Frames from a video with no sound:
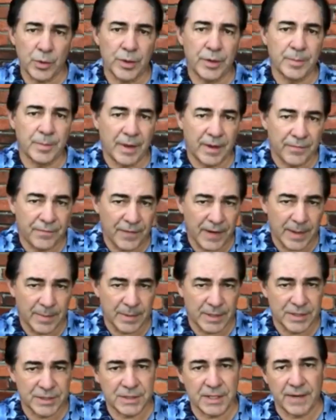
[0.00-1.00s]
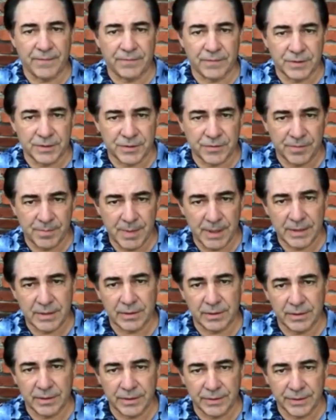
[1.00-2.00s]
in my family suffers from
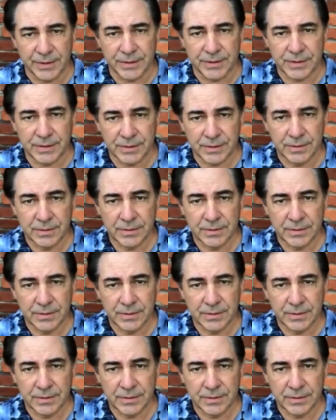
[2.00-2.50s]
mental illness.